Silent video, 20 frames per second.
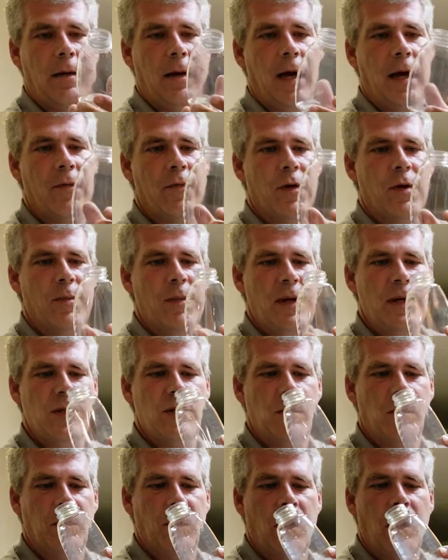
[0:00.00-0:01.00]
Every bee
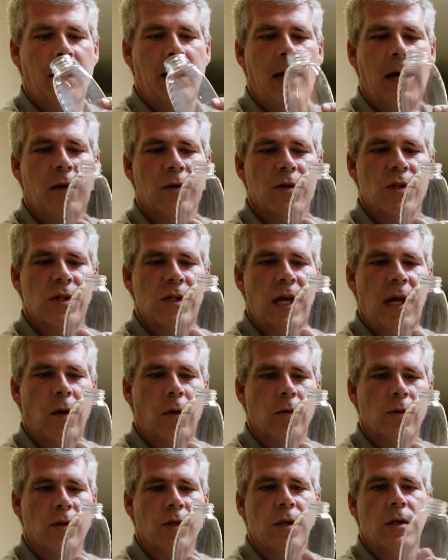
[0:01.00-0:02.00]
supply house
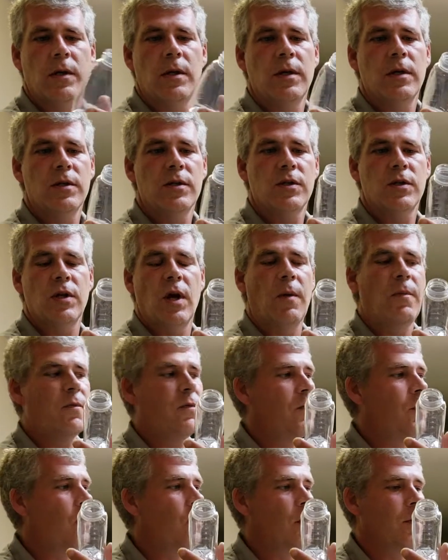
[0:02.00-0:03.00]
sells some
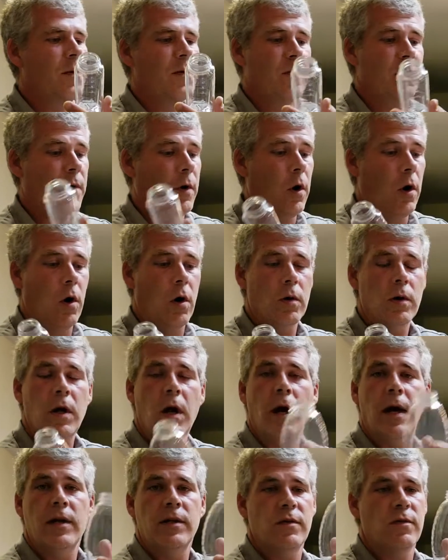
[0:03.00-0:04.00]
form of all
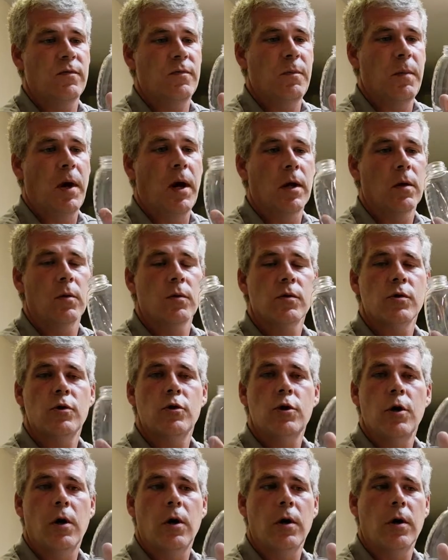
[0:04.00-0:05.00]
kinds of bottles,
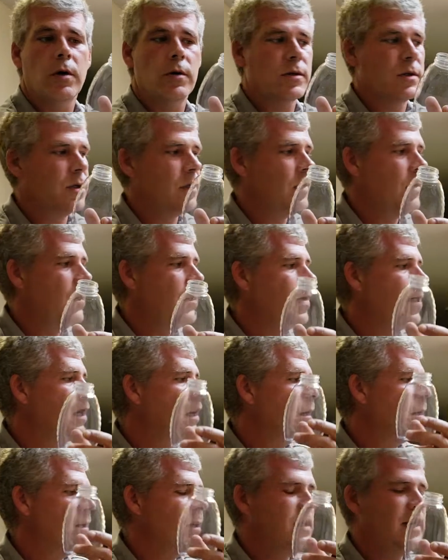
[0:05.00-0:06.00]
jars,
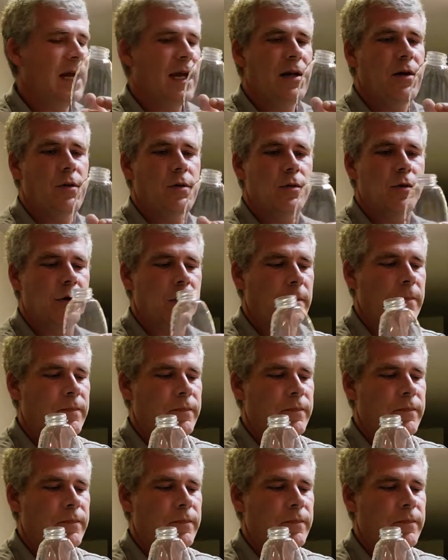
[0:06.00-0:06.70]
containers.